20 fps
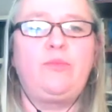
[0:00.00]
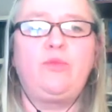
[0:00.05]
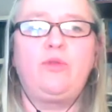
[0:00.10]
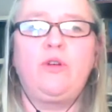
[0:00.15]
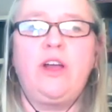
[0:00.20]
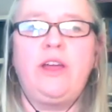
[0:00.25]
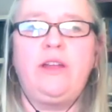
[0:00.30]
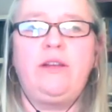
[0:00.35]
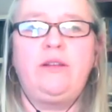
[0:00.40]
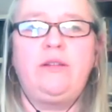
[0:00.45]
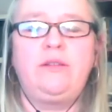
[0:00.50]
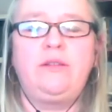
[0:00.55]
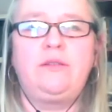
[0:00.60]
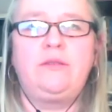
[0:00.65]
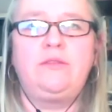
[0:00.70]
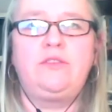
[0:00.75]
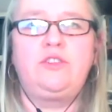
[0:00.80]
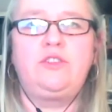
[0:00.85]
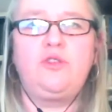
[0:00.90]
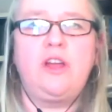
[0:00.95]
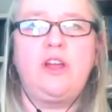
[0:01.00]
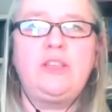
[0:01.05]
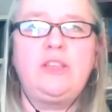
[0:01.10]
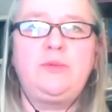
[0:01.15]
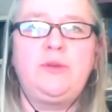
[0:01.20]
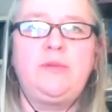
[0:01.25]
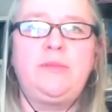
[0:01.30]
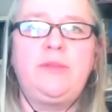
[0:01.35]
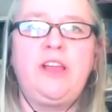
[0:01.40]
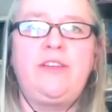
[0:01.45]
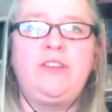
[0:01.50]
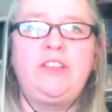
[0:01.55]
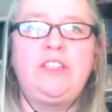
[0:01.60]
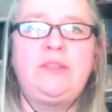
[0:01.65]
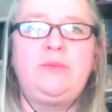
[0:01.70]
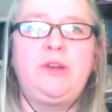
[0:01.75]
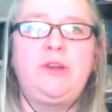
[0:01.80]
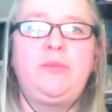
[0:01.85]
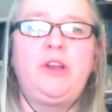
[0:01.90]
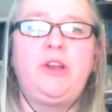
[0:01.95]
brought strong experimental
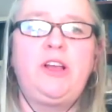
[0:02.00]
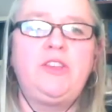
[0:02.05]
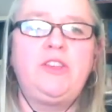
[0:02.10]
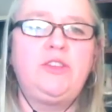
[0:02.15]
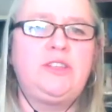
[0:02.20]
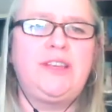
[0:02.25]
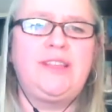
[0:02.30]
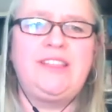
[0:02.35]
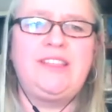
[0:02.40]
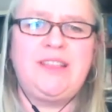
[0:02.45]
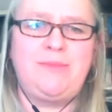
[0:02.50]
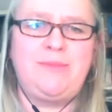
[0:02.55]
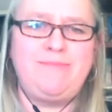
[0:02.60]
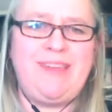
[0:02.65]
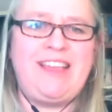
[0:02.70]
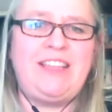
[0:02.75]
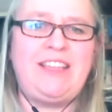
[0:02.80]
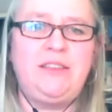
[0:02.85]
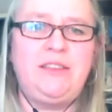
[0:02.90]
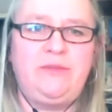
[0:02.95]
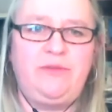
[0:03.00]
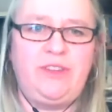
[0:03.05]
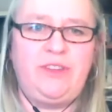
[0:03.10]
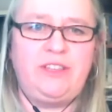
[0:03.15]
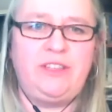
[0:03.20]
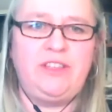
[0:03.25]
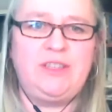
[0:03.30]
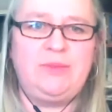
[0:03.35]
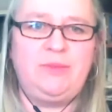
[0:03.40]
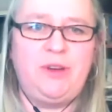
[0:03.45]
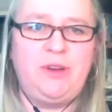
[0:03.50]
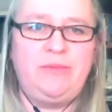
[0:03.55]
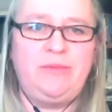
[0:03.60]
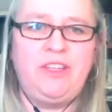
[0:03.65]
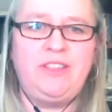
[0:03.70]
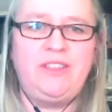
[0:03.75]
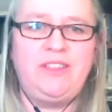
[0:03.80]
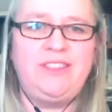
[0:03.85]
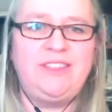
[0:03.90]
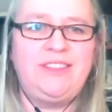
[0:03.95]
evidence there, but also done these amazing field
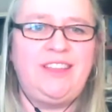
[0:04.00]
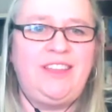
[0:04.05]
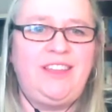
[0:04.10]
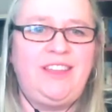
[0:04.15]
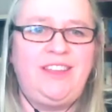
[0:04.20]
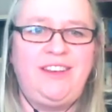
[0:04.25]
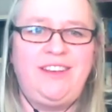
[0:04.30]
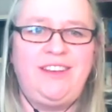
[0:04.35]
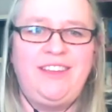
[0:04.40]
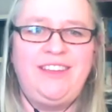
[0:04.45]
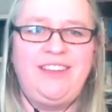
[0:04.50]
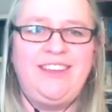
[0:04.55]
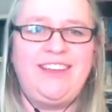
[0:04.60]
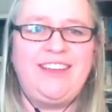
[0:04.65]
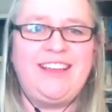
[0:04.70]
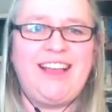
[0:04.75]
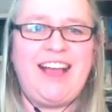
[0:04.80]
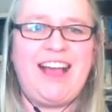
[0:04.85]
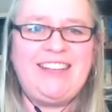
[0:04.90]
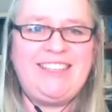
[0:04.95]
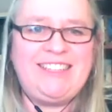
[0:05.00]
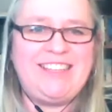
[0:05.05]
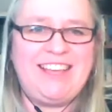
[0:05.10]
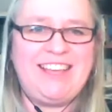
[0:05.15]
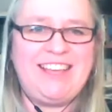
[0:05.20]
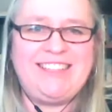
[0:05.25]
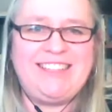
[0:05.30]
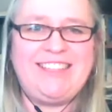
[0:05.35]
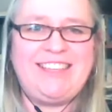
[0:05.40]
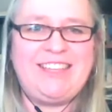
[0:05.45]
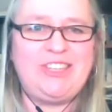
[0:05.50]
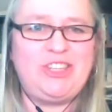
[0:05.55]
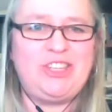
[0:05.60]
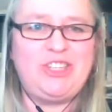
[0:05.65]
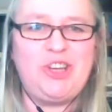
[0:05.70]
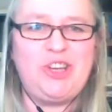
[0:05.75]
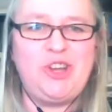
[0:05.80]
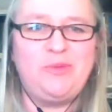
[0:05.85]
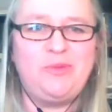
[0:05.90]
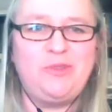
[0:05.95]
experiments in contexts that
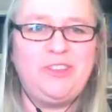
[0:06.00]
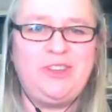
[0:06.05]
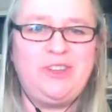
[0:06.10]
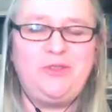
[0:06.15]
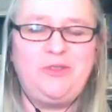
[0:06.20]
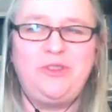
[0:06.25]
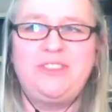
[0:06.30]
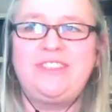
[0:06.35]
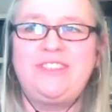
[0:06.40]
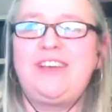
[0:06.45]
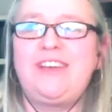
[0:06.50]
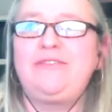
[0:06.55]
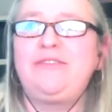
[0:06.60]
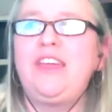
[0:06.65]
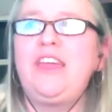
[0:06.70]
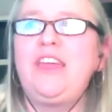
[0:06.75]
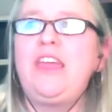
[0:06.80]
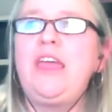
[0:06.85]
show really cool stuff.